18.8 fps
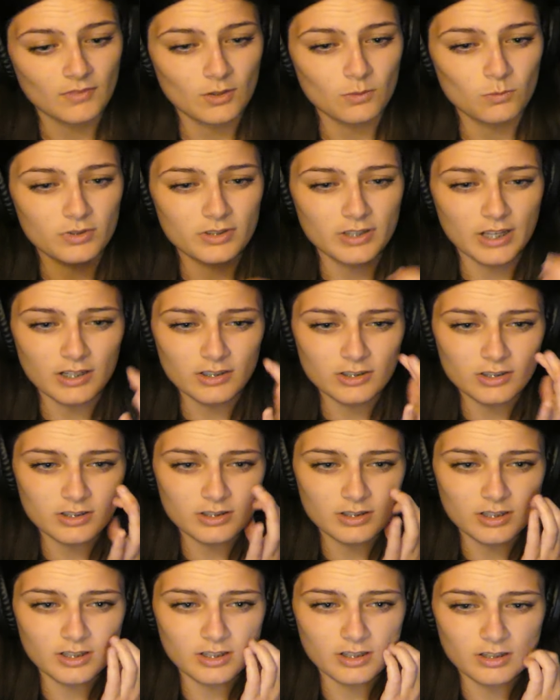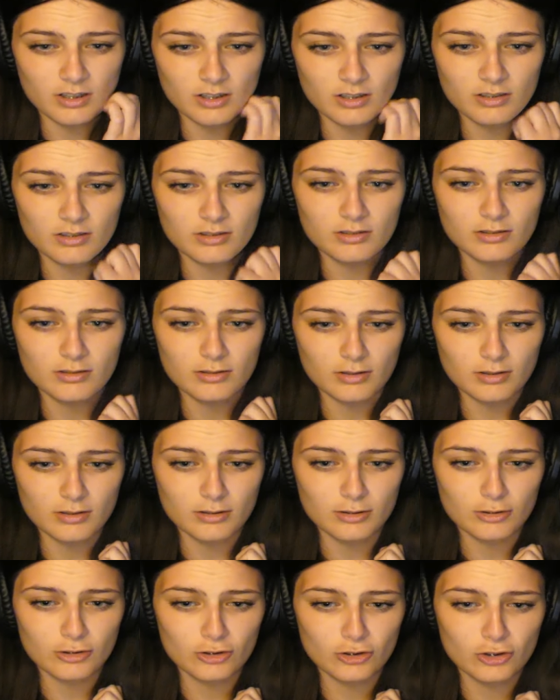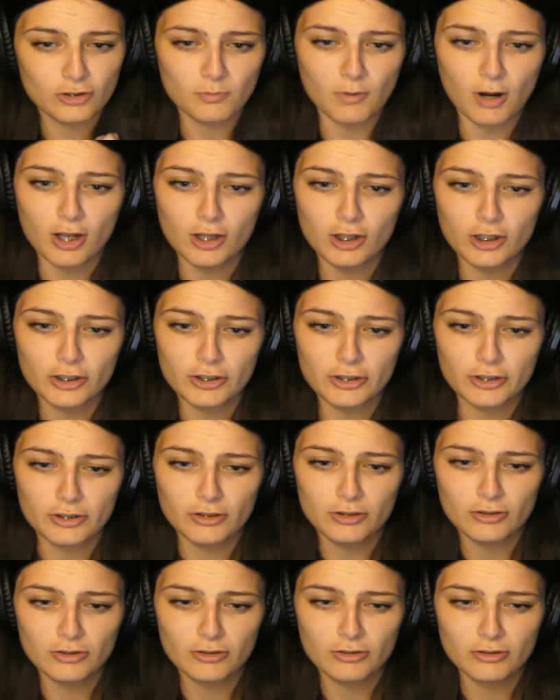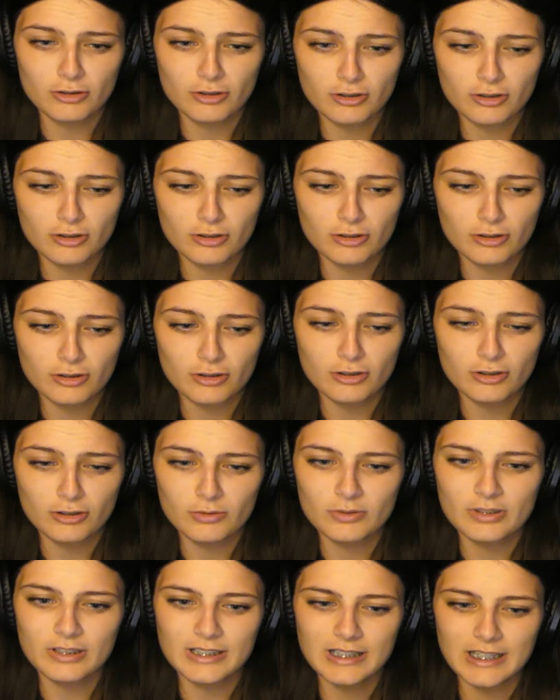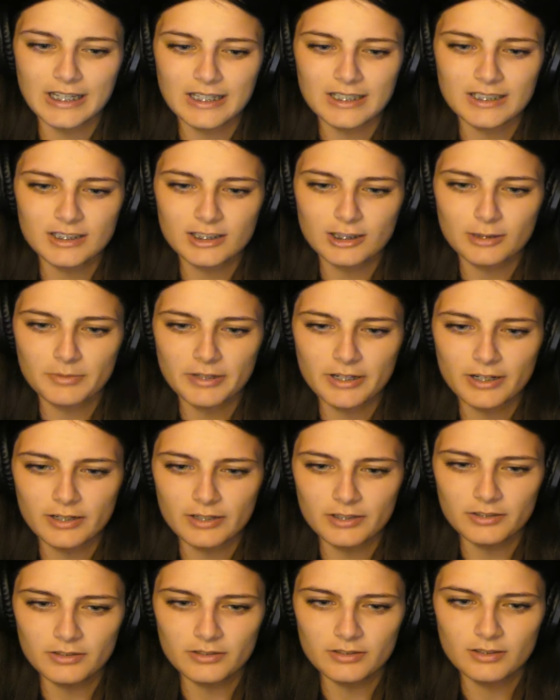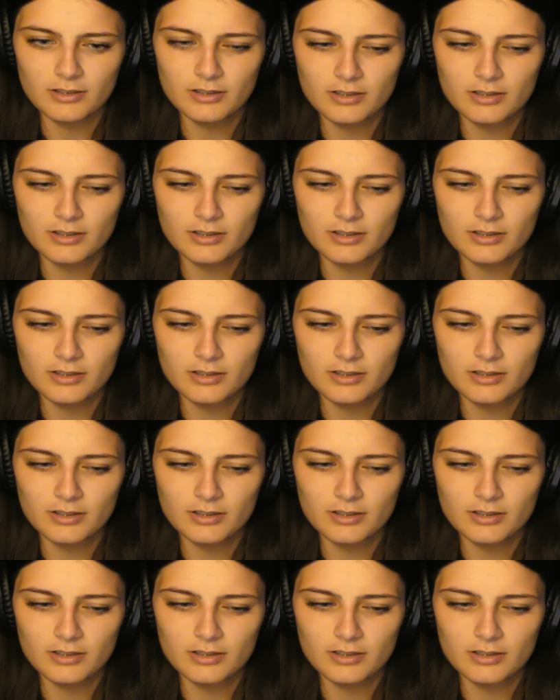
Was that just the smaller dude who did that to the bigger dude?